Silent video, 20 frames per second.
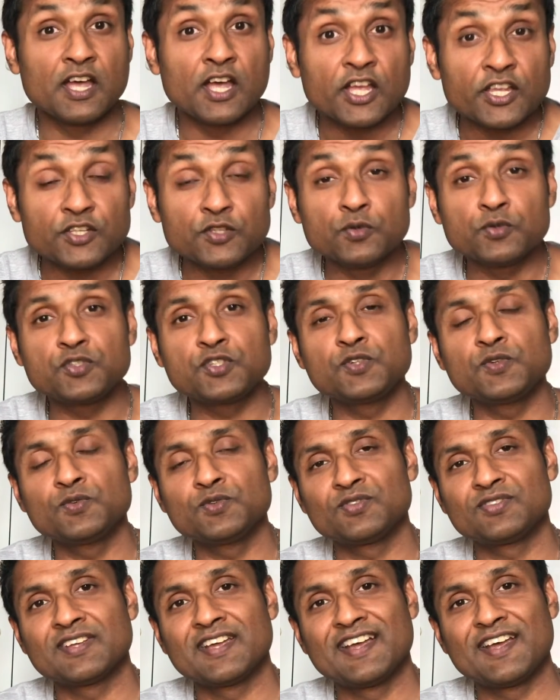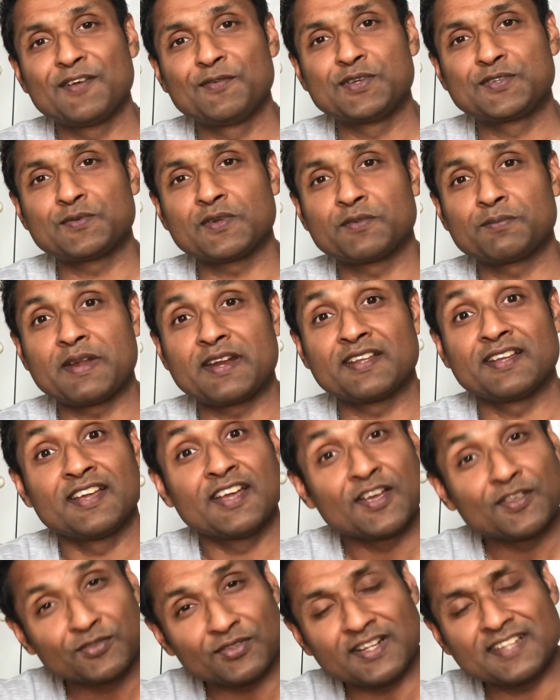You choose which one's better.
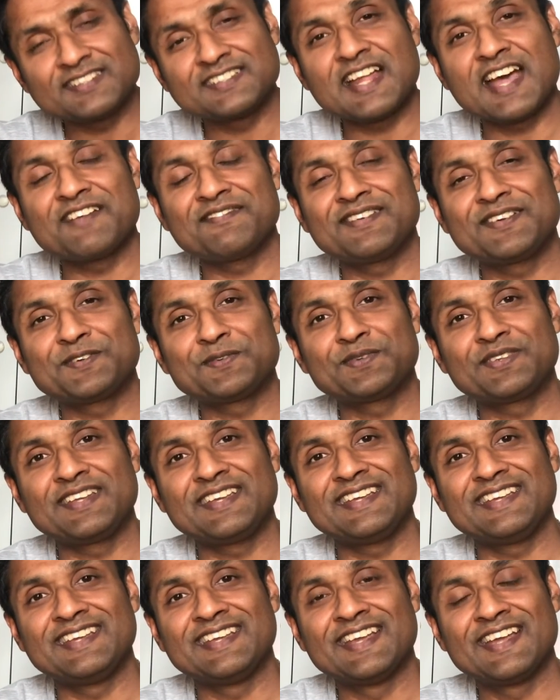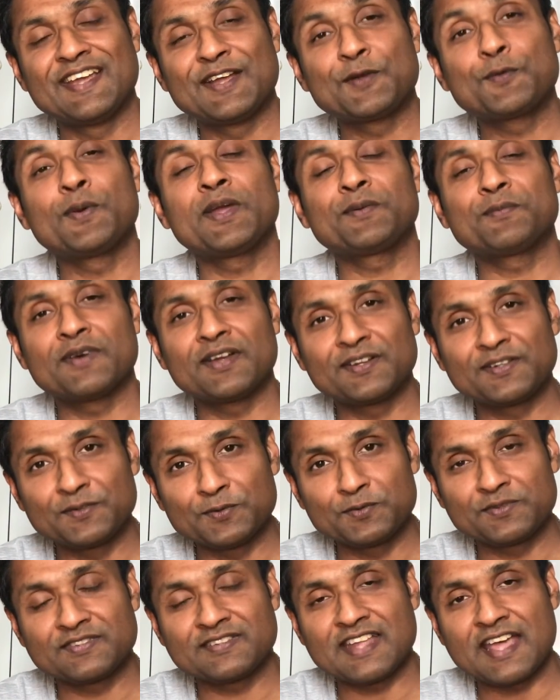So let's dive into the quick
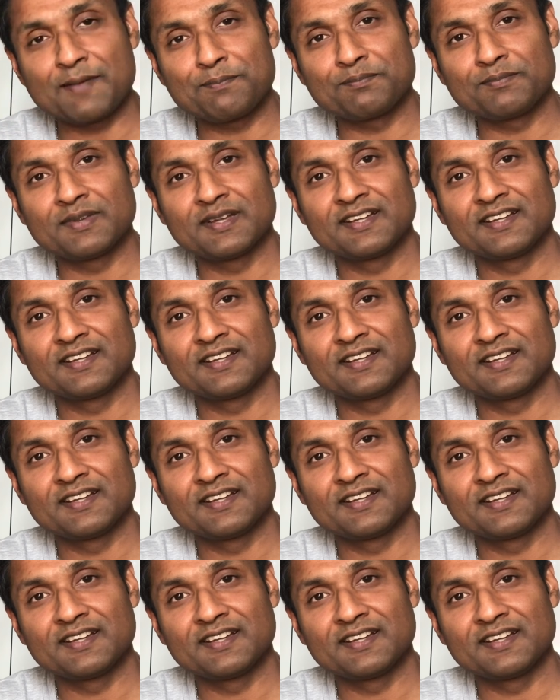2-step